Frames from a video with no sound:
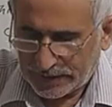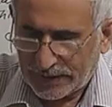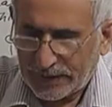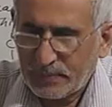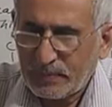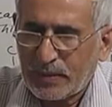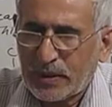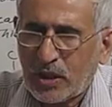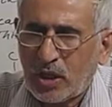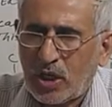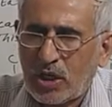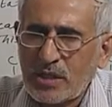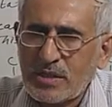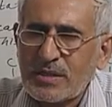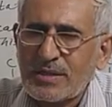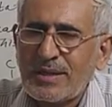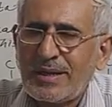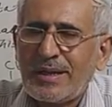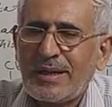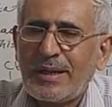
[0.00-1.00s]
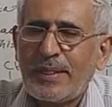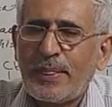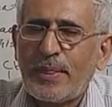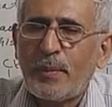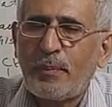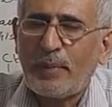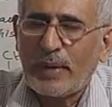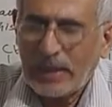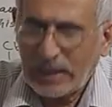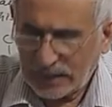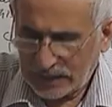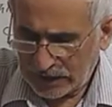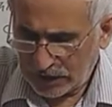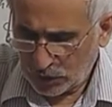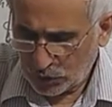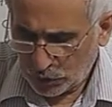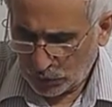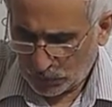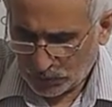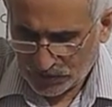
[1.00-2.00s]
That because the
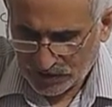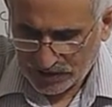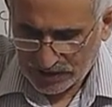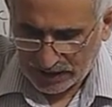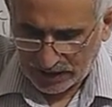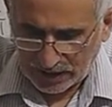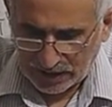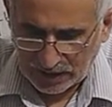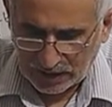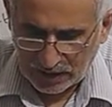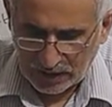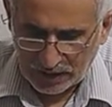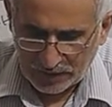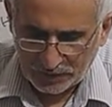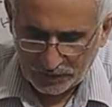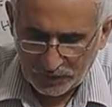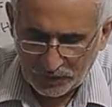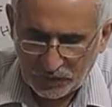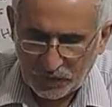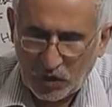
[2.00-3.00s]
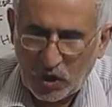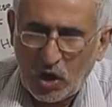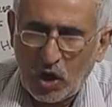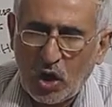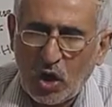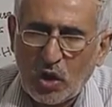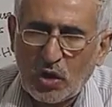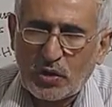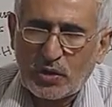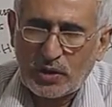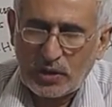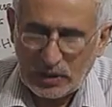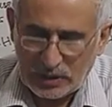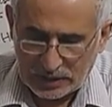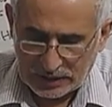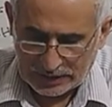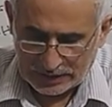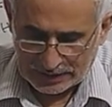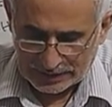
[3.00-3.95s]
bulky groups are formed,